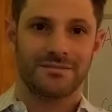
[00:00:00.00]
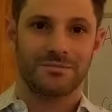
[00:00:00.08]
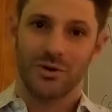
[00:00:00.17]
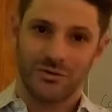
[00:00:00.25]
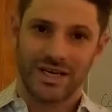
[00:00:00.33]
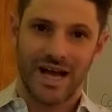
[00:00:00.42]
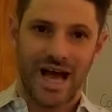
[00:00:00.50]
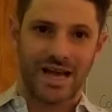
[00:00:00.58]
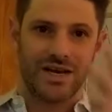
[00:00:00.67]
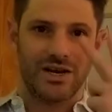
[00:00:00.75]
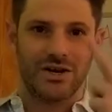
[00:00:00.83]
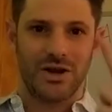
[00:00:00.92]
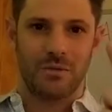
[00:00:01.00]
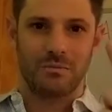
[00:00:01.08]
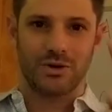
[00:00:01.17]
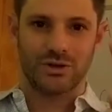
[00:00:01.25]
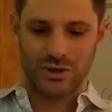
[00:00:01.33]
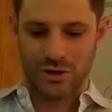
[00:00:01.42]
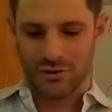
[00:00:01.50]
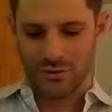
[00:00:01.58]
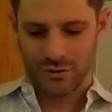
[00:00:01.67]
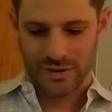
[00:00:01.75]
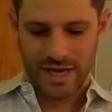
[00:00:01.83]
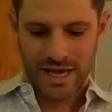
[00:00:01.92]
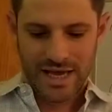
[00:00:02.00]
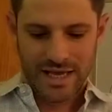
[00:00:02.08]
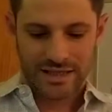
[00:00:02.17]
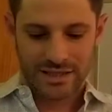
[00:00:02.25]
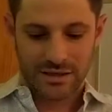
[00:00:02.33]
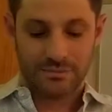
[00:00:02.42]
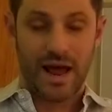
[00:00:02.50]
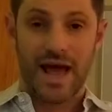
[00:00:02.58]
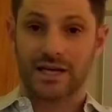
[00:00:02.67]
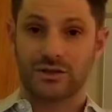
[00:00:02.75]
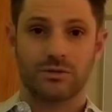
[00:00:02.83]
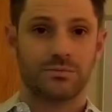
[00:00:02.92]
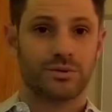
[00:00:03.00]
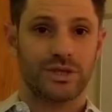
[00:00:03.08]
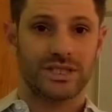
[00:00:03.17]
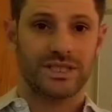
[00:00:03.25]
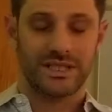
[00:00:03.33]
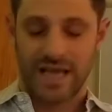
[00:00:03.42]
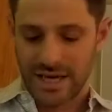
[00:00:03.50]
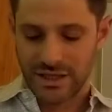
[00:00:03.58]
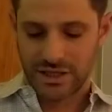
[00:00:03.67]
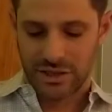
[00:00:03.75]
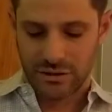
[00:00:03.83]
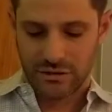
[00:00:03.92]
Moving on, number 2 is the actual presentation.